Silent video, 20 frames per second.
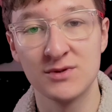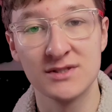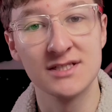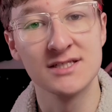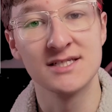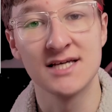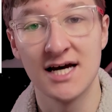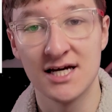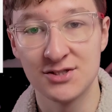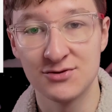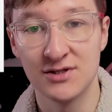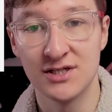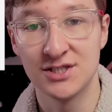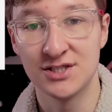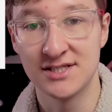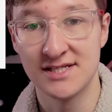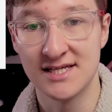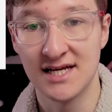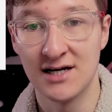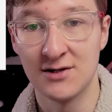what the
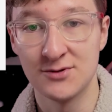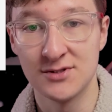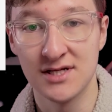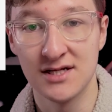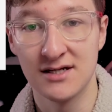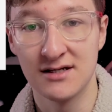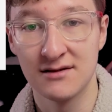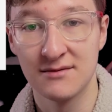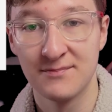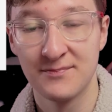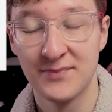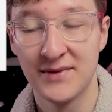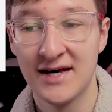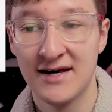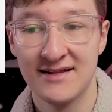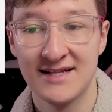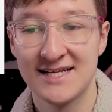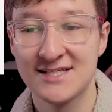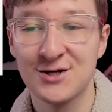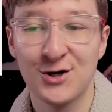saturation sounds like.
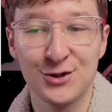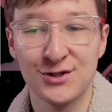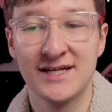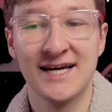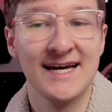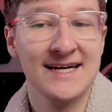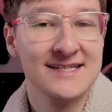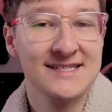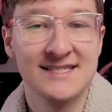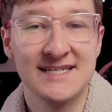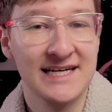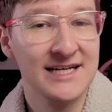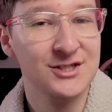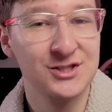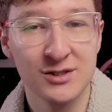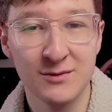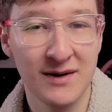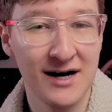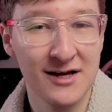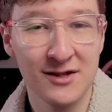That's called gain
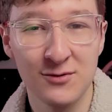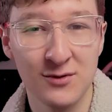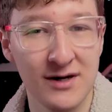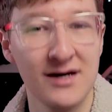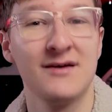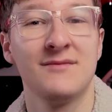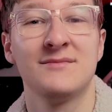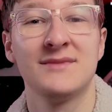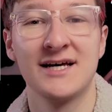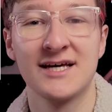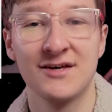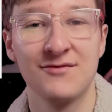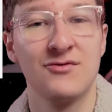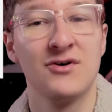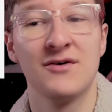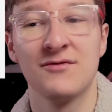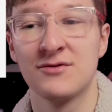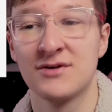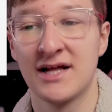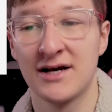staging, by the way. Like if
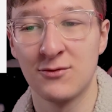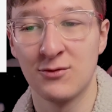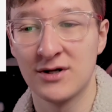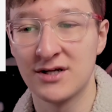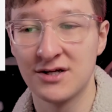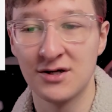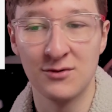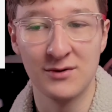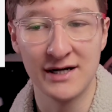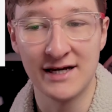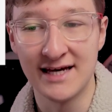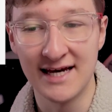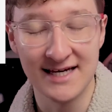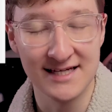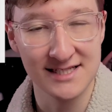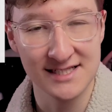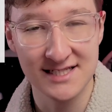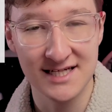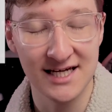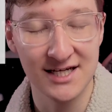you ever like want to know what
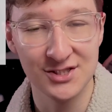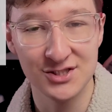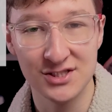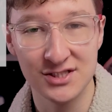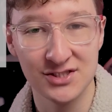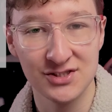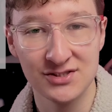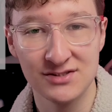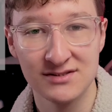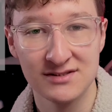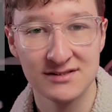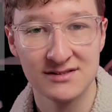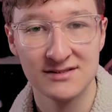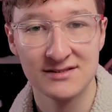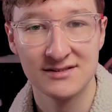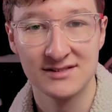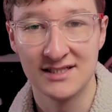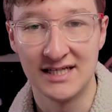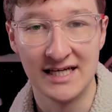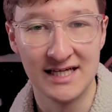gain staging
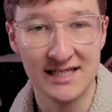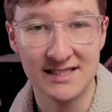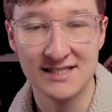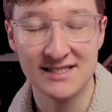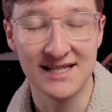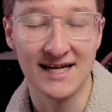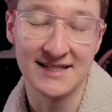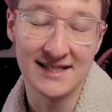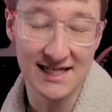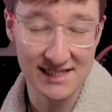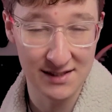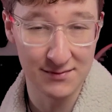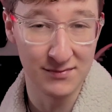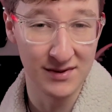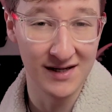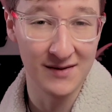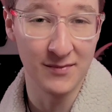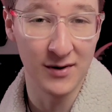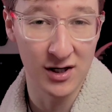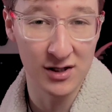is, like that's a
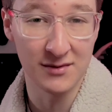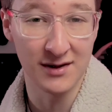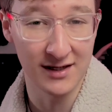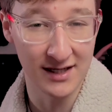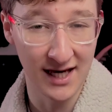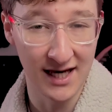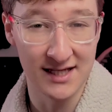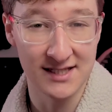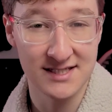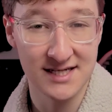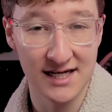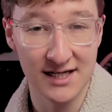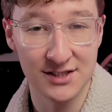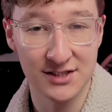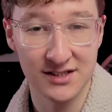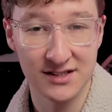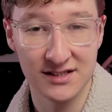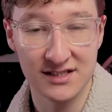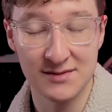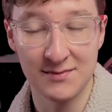big part about gain
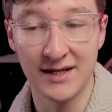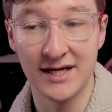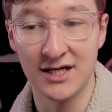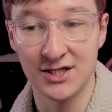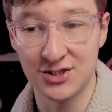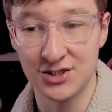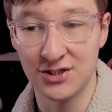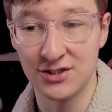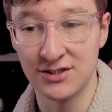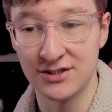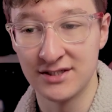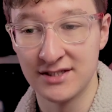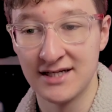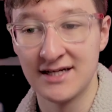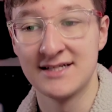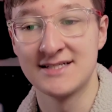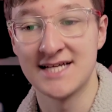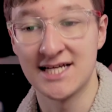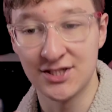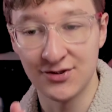staging. It's making sure
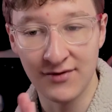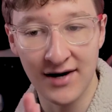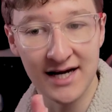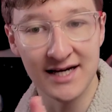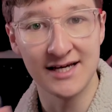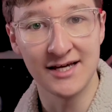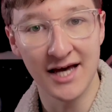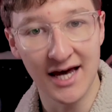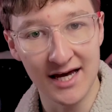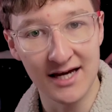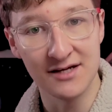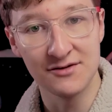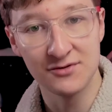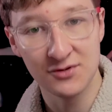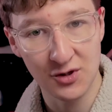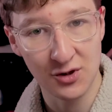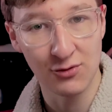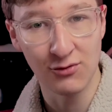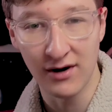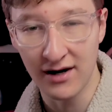it's at the right gain
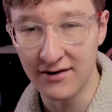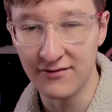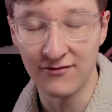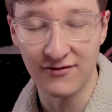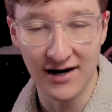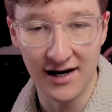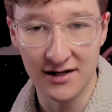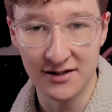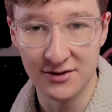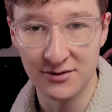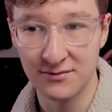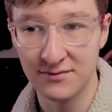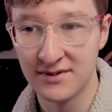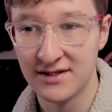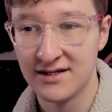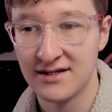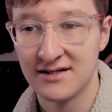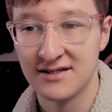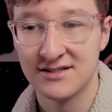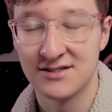or right volume.
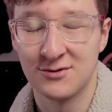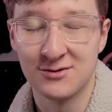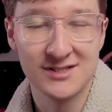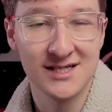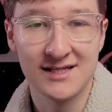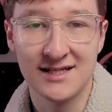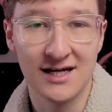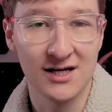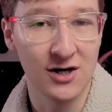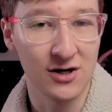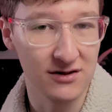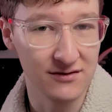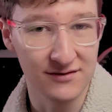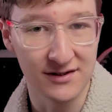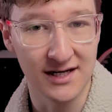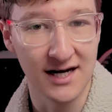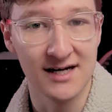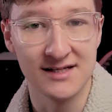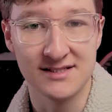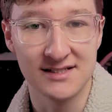So it's not that hard of a
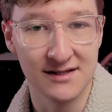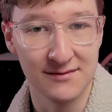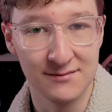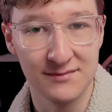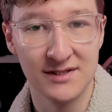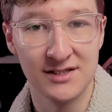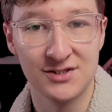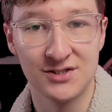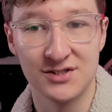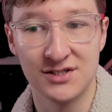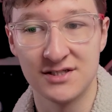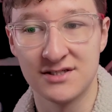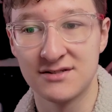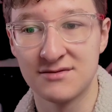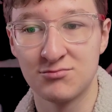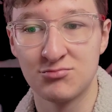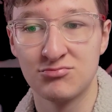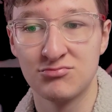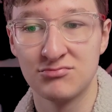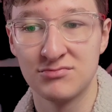concept. It's just
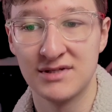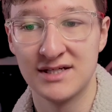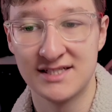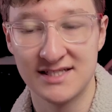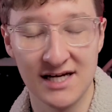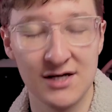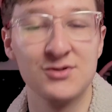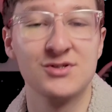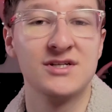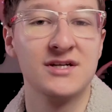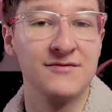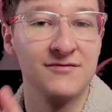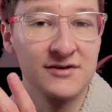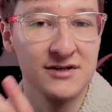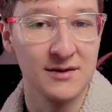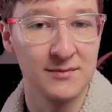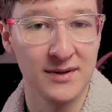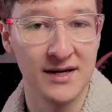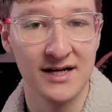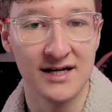it sounds different
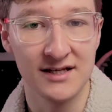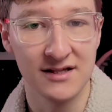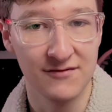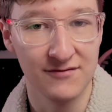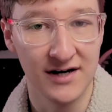depending on the